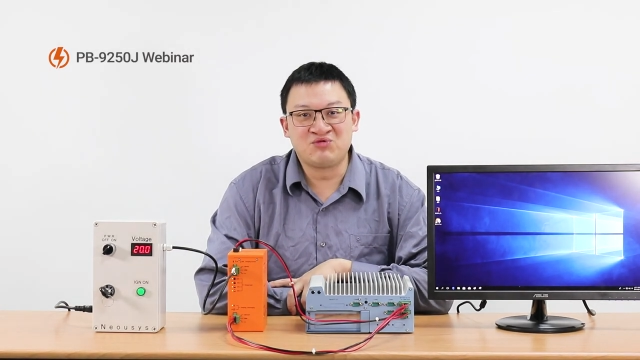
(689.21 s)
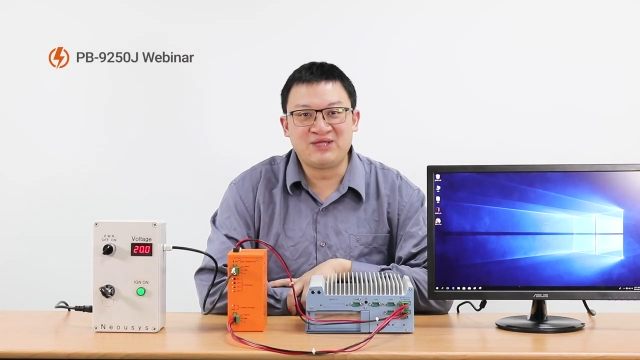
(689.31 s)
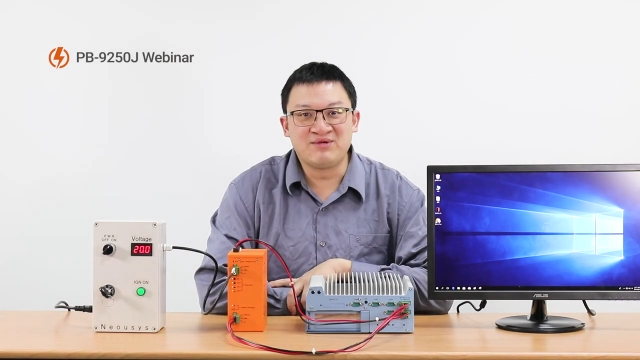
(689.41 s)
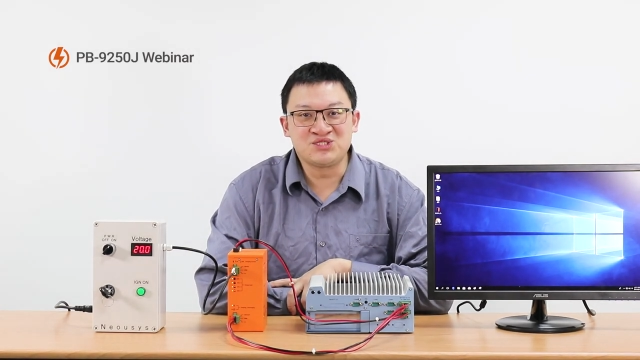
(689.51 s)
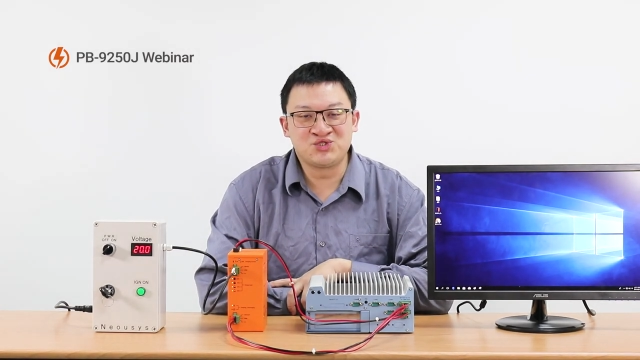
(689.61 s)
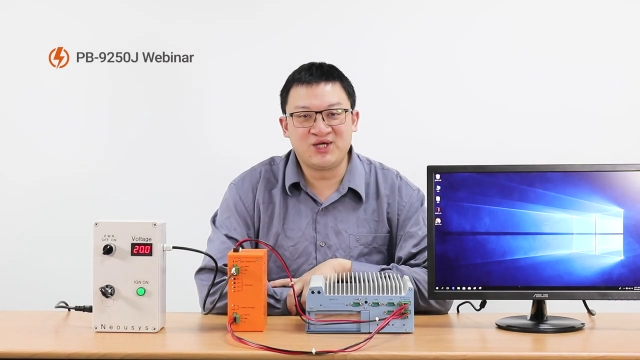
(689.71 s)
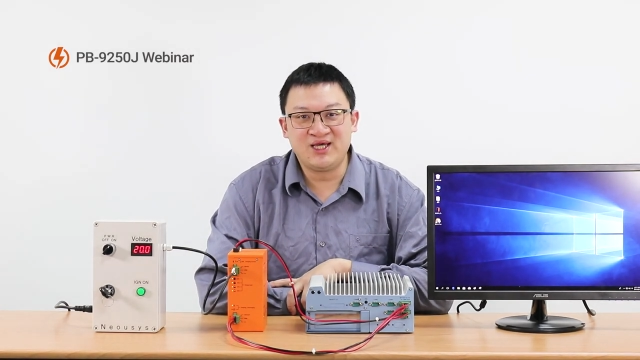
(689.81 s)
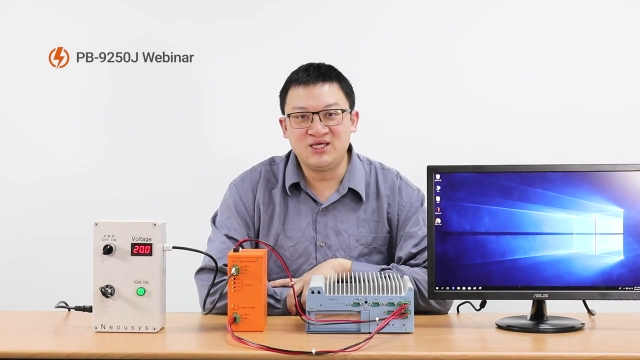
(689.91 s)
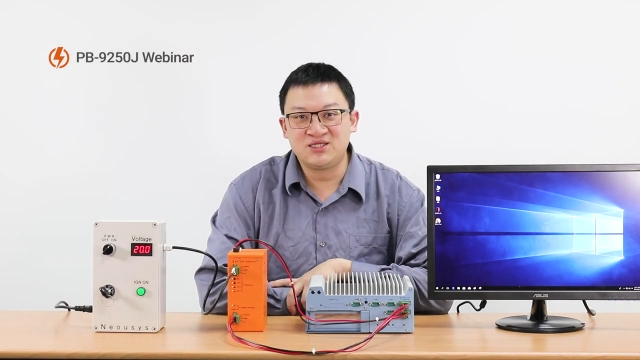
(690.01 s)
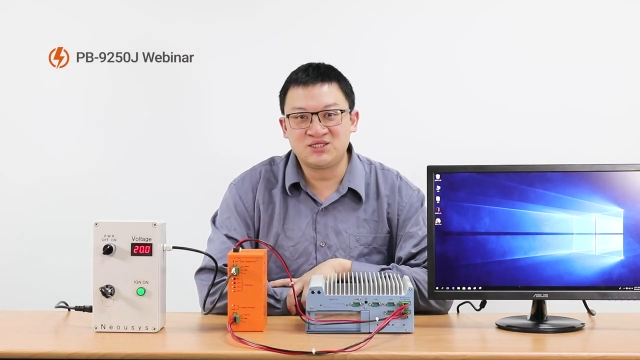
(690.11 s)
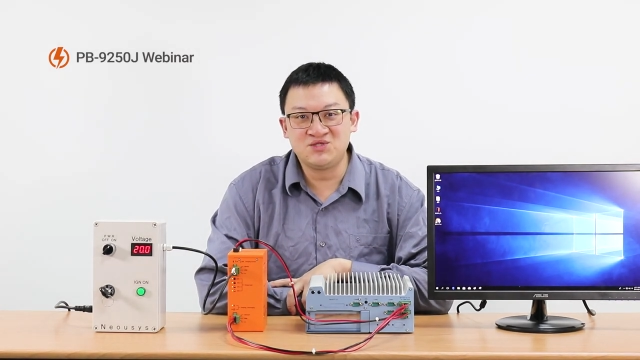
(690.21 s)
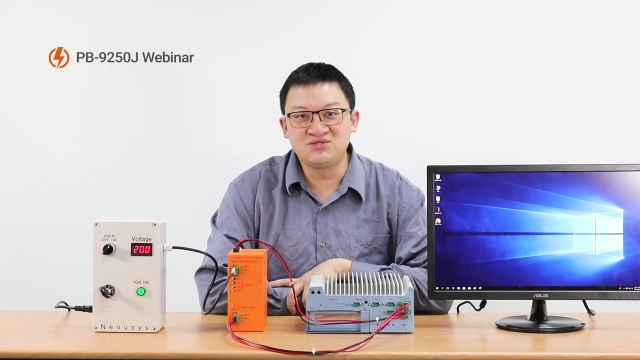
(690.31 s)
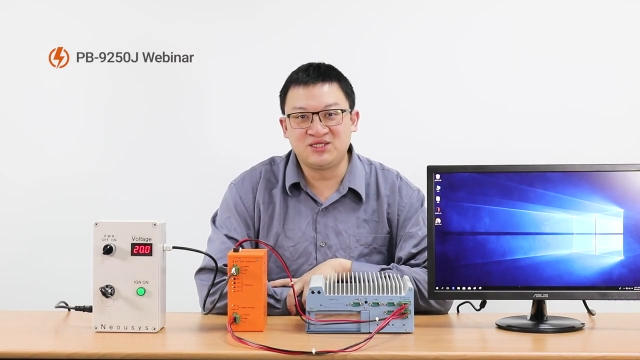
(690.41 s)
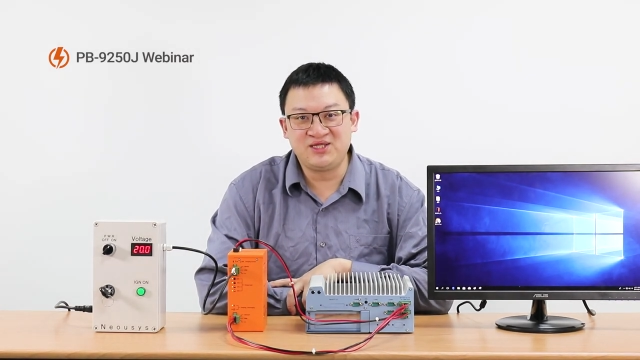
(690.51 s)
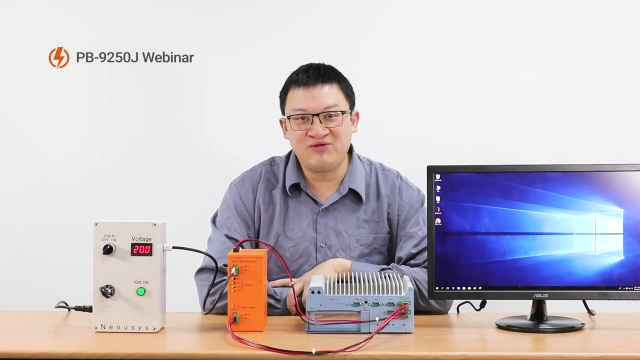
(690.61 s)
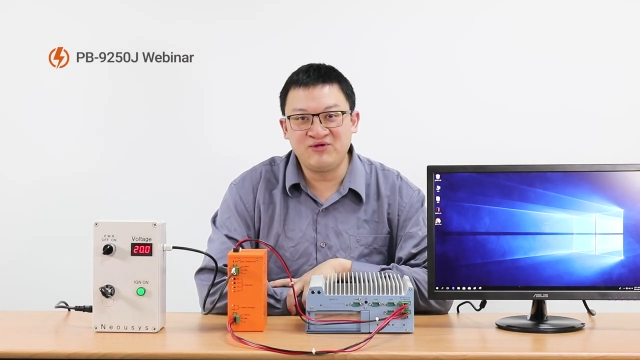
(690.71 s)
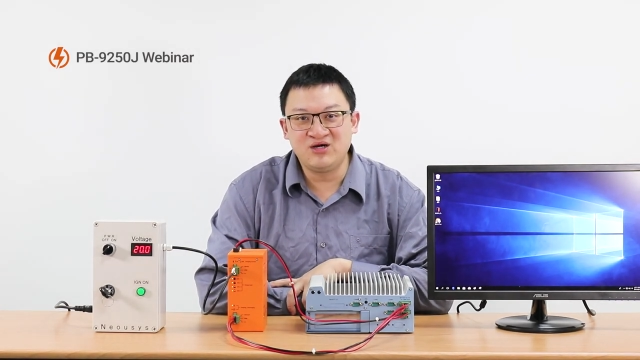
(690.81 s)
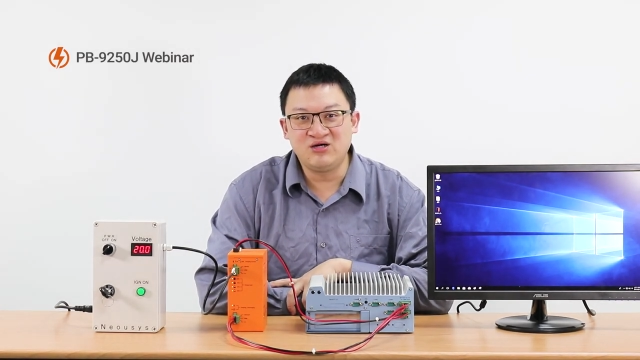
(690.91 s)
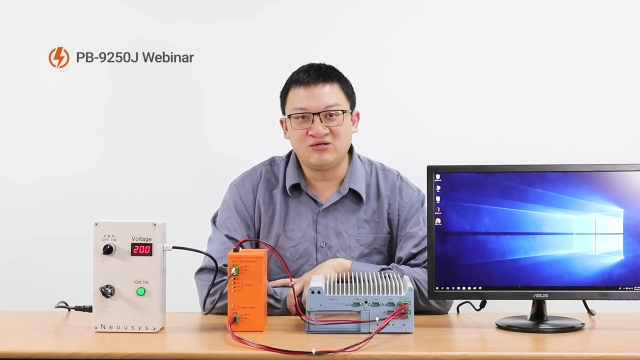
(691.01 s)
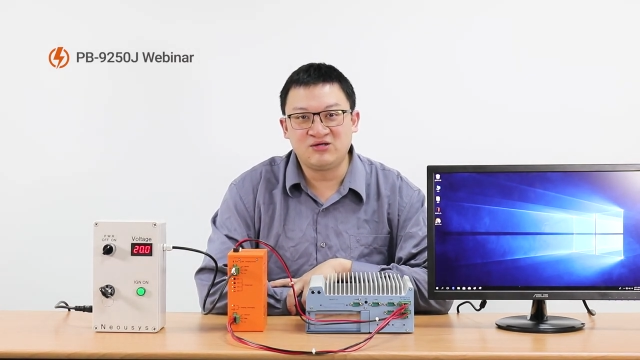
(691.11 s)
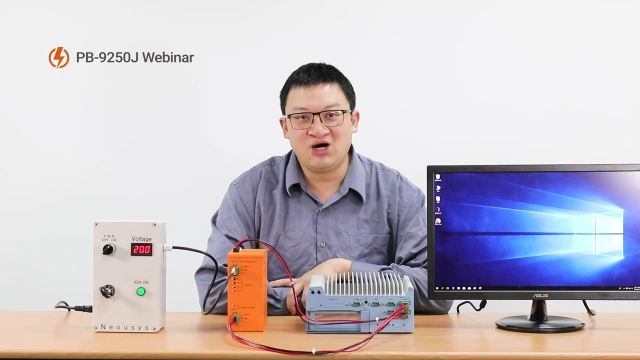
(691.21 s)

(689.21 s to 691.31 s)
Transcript: to demonstrate two scenarios